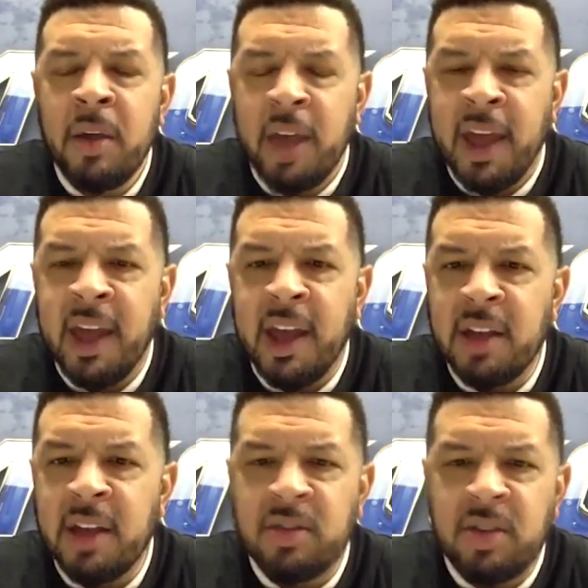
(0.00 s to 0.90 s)

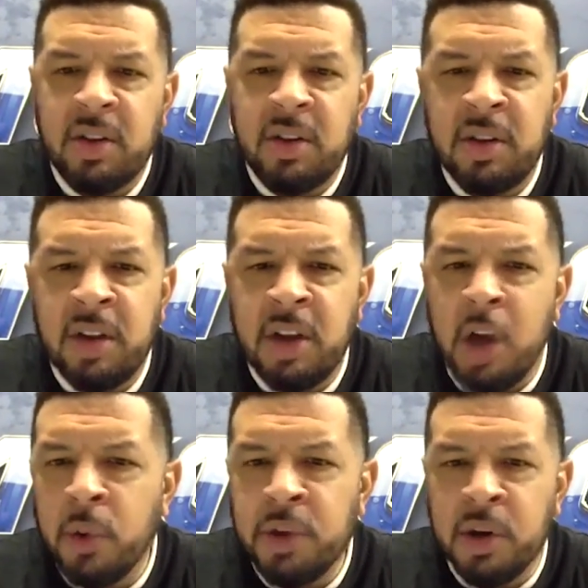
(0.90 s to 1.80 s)
And you
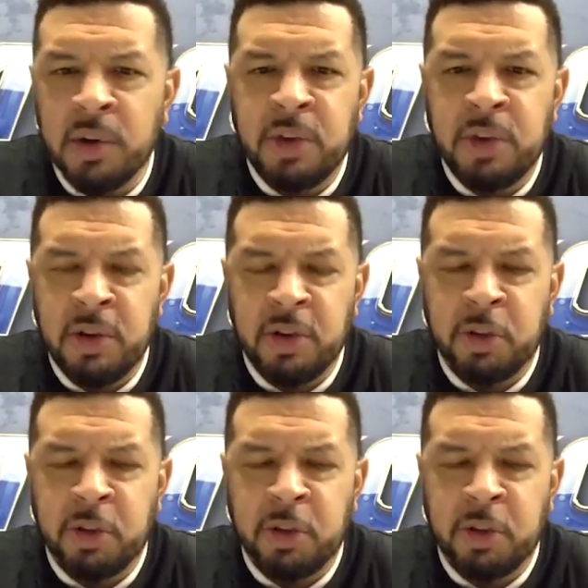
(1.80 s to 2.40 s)
know, you're